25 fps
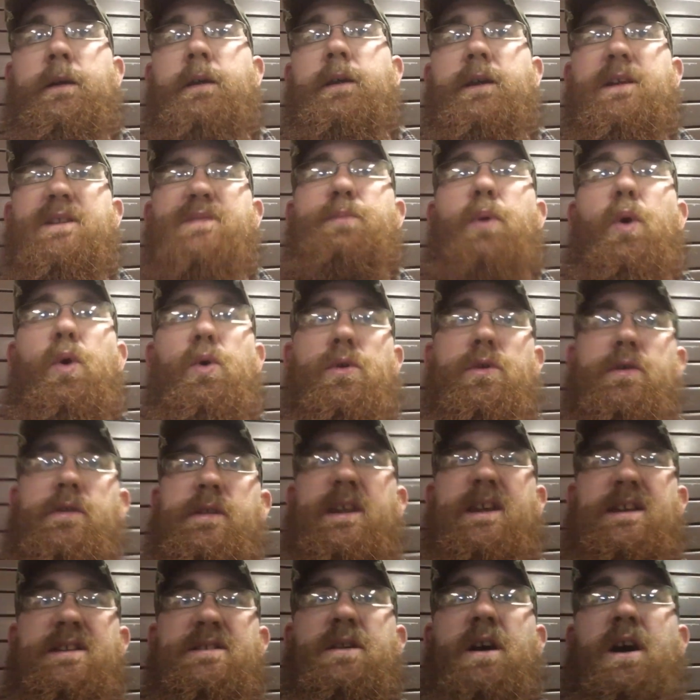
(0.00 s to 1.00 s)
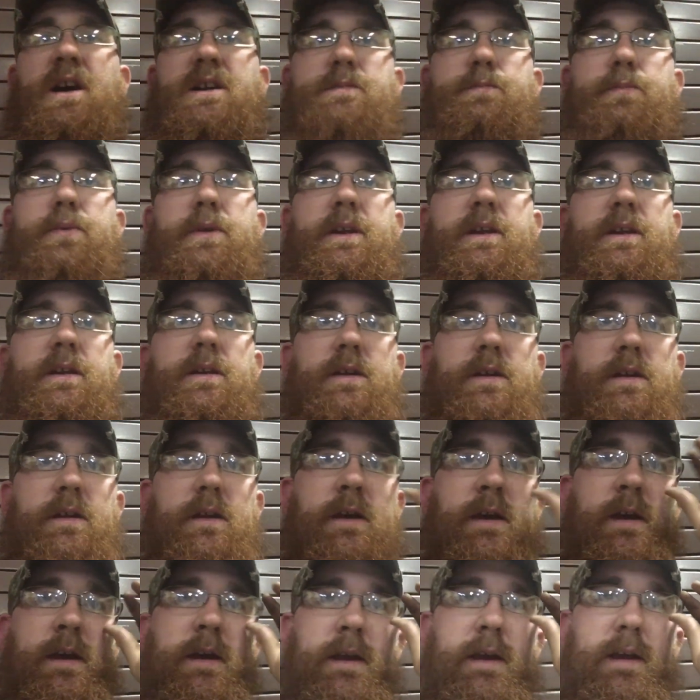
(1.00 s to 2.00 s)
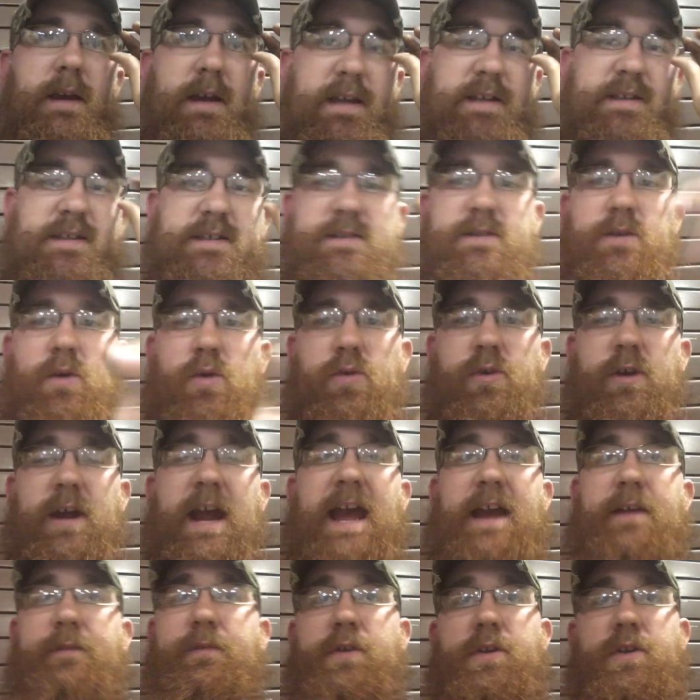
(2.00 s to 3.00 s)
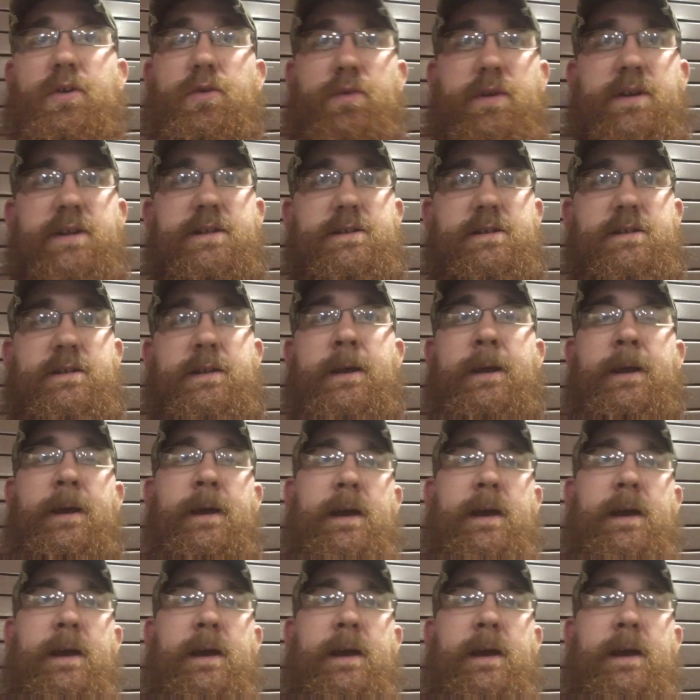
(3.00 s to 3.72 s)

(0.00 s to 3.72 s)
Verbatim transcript: it's pulling on the exhaust pretty good. It just don't crack for no reason.